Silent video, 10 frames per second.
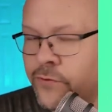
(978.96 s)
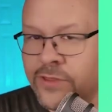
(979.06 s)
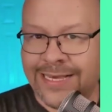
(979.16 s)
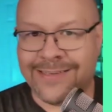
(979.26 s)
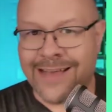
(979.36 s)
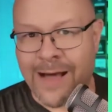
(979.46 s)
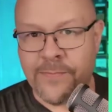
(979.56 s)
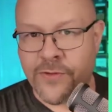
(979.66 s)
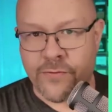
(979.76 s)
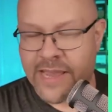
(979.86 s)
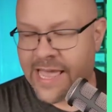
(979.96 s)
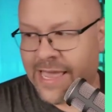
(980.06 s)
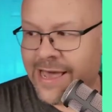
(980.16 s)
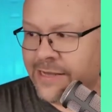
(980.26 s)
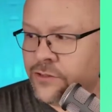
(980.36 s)
for these top 3
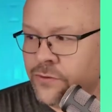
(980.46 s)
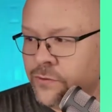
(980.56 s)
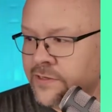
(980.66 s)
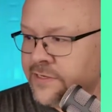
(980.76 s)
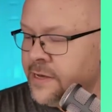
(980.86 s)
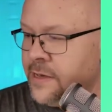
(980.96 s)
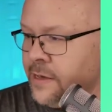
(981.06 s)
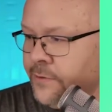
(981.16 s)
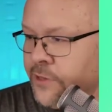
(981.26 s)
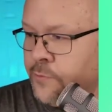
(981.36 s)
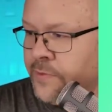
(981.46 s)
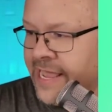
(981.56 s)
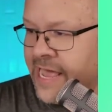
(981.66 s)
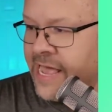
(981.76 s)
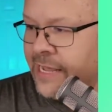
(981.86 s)
AI tools with
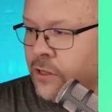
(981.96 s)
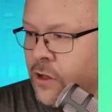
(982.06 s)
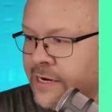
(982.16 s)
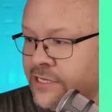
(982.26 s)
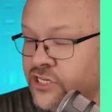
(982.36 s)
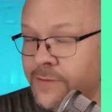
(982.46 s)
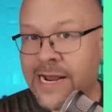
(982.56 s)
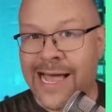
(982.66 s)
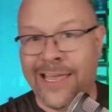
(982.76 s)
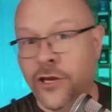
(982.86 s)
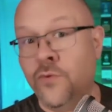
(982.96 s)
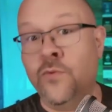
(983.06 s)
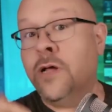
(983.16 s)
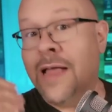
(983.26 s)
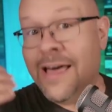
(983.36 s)
OpenAI, Claude, and Gemini. You
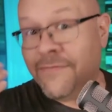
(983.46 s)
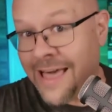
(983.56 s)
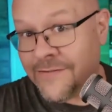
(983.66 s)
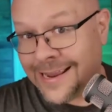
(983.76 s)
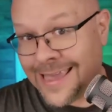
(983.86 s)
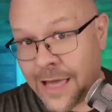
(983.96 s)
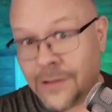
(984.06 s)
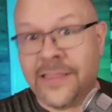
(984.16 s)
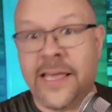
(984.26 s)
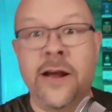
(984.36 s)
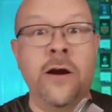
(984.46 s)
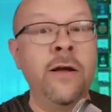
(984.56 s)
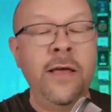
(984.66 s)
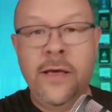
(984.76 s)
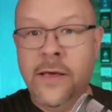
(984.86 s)
will have to have an account
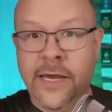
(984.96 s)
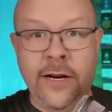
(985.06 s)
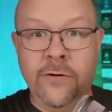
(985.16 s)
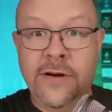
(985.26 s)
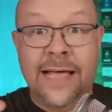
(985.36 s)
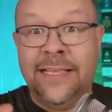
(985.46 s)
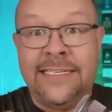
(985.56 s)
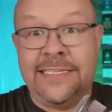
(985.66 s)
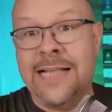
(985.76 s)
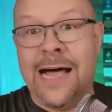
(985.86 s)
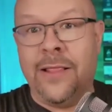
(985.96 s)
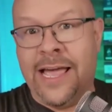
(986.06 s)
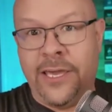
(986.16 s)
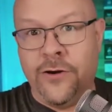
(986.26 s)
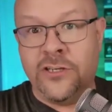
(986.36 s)
there. This is not
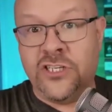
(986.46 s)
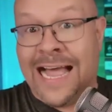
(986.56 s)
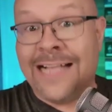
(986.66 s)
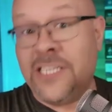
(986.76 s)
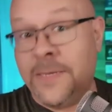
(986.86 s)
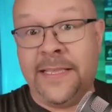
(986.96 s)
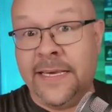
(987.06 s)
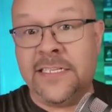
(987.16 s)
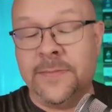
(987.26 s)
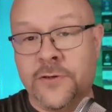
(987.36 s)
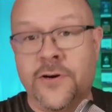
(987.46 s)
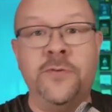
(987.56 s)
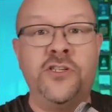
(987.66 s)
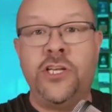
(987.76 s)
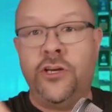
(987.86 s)
like your ChatGPT
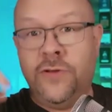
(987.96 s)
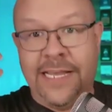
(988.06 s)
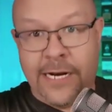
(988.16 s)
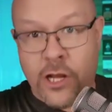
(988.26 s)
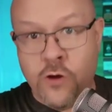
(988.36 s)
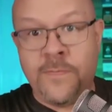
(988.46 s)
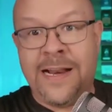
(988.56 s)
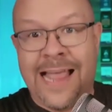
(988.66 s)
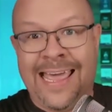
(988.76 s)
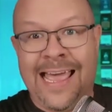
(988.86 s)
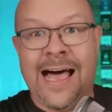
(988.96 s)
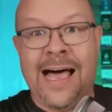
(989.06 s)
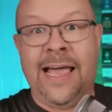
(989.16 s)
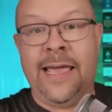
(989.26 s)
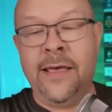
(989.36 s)
subscription. You'd need an
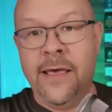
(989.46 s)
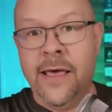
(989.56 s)
OpenAI